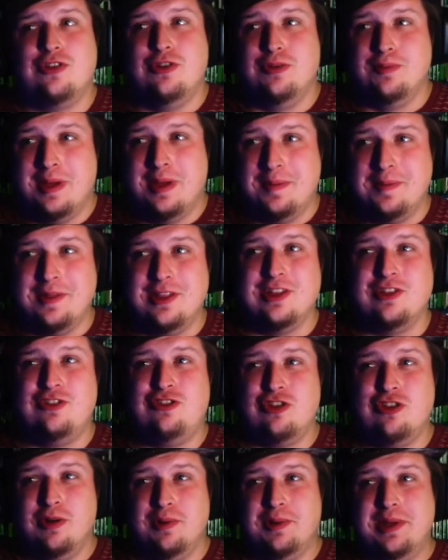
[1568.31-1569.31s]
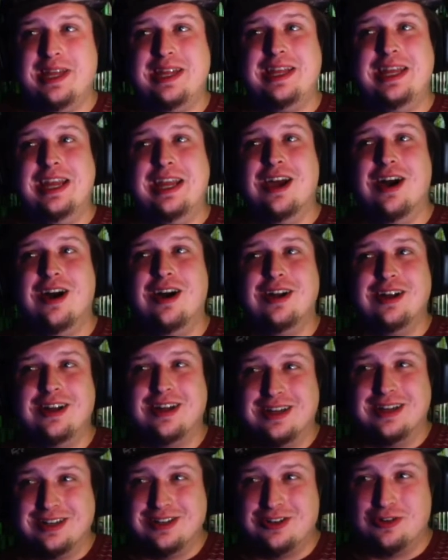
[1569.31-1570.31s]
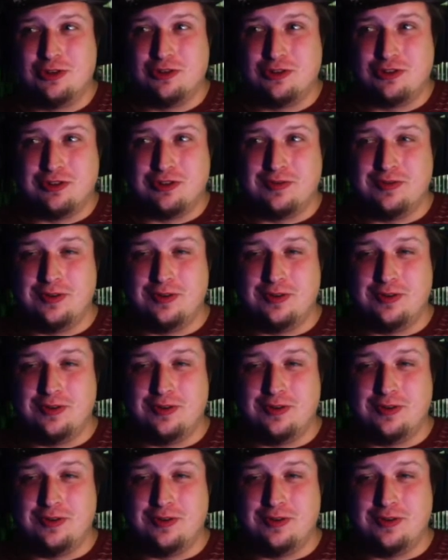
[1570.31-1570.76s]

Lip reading: Maybe they show a young Christopher in